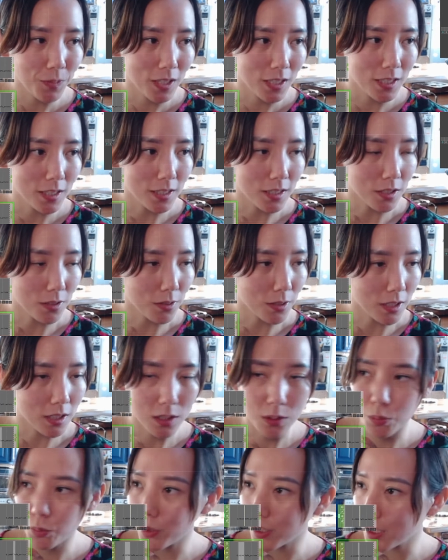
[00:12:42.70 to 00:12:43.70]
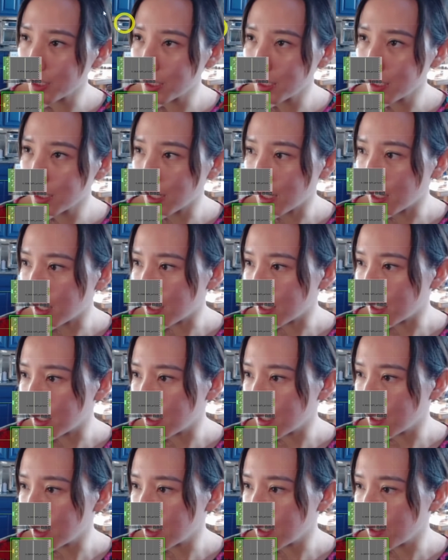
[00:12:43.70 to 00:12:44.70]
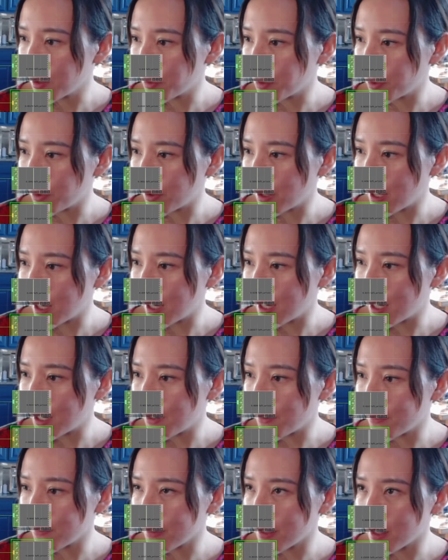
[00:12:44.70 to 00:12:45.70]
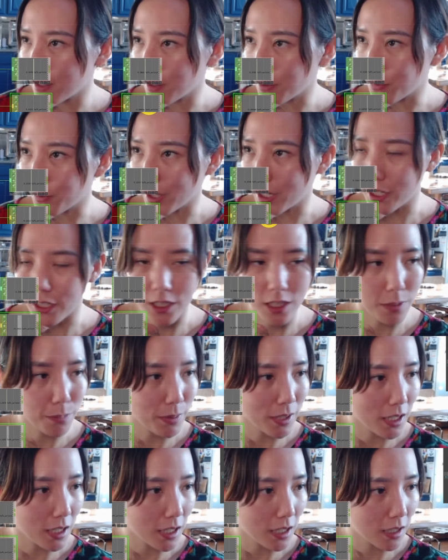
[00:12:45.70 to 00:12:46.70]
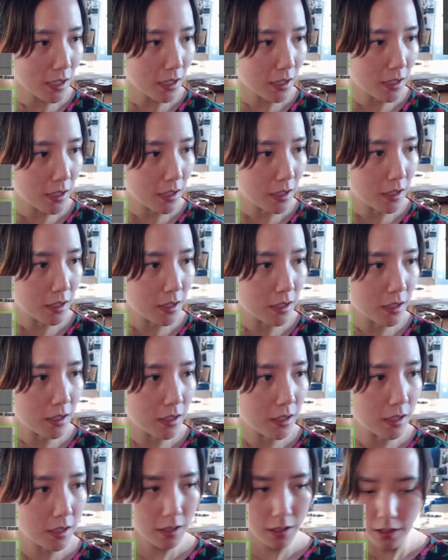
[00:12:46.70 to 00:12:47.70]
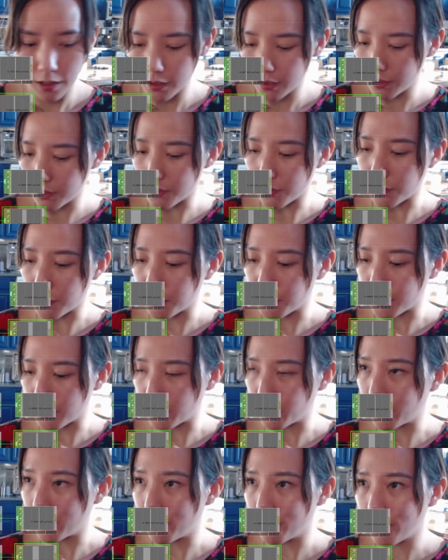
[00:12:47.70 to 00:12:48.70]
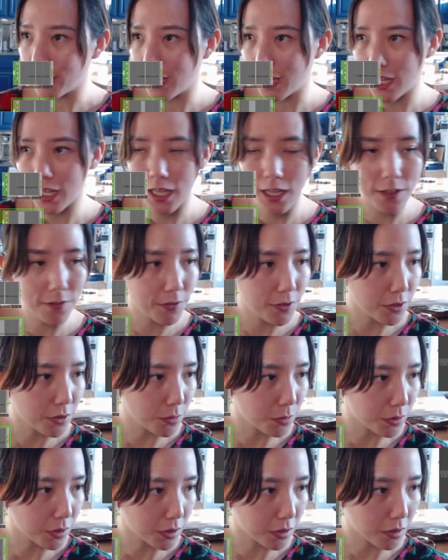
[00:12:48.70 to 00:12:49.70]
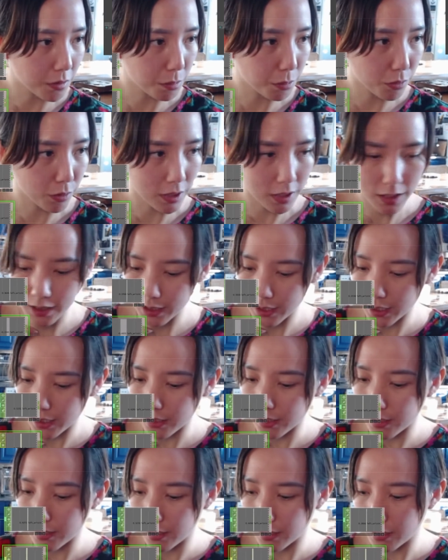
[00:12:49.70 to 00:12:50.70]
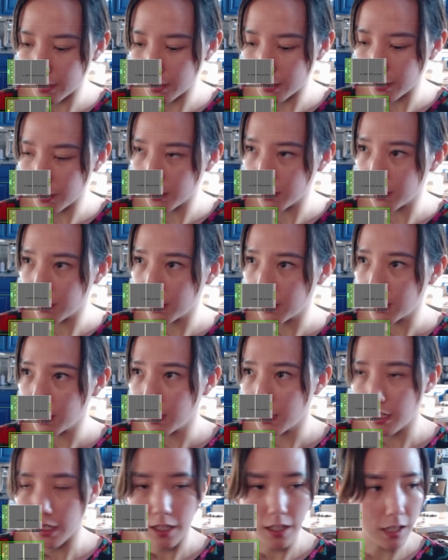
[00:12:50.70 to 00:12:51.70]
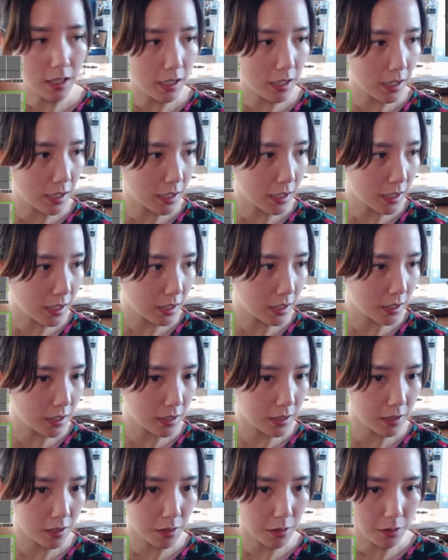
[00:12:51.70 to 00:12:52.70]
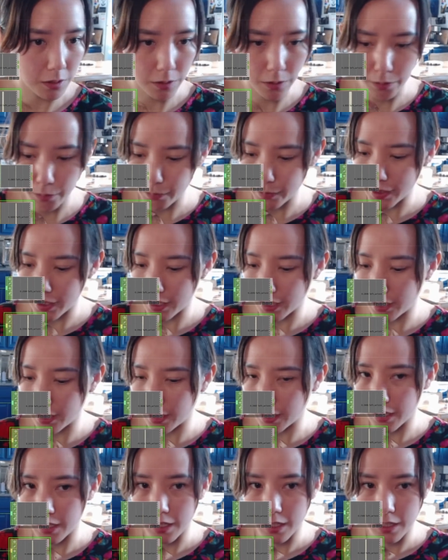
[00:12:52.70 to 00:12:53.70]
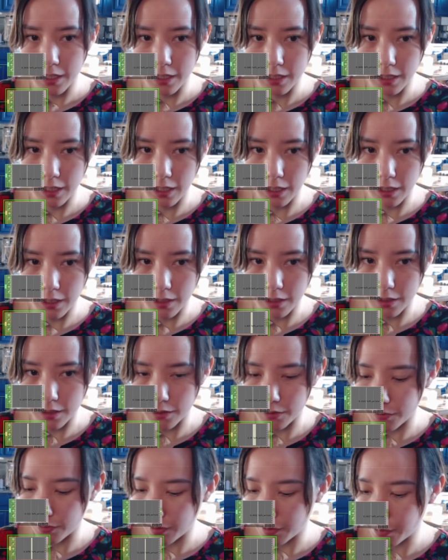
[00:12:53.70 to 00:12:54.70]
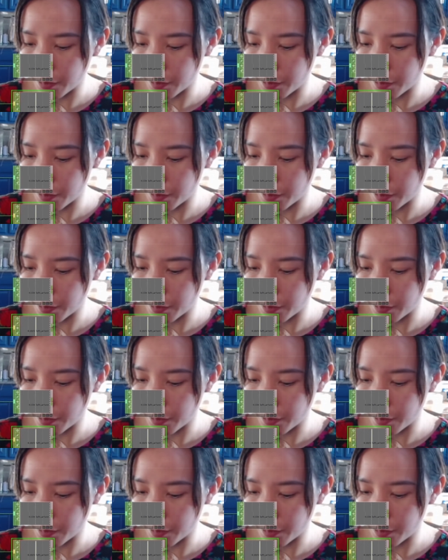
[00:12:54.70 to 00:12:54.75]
So this one, I will have the range to be 0.15 to 0.6 and to be negative